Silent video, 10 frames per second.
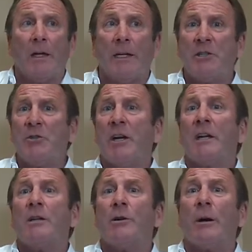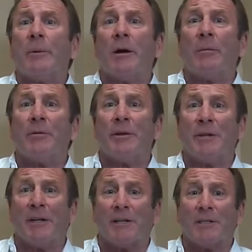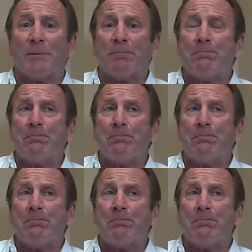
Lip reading: I'd like to try to clear up a couple of things.